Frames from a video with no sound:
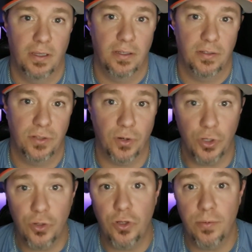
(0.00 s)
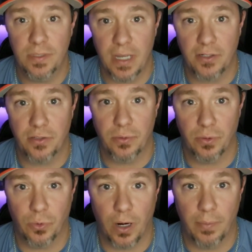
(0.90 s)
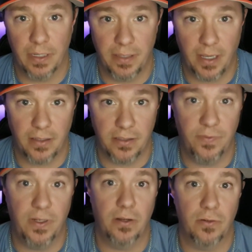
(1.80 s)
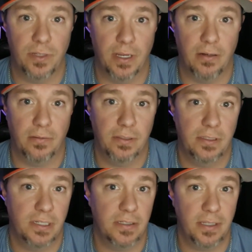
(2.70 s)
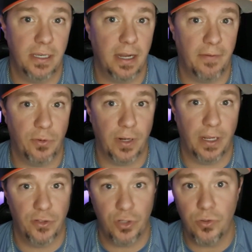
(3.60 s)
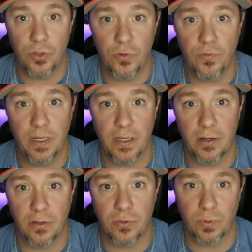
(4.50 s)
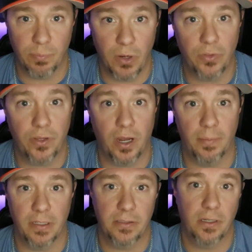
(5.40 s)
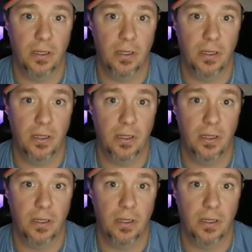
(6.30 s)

So YouTube has actually required me to take these videos down. Since then, I've created 2 new videos with both comics.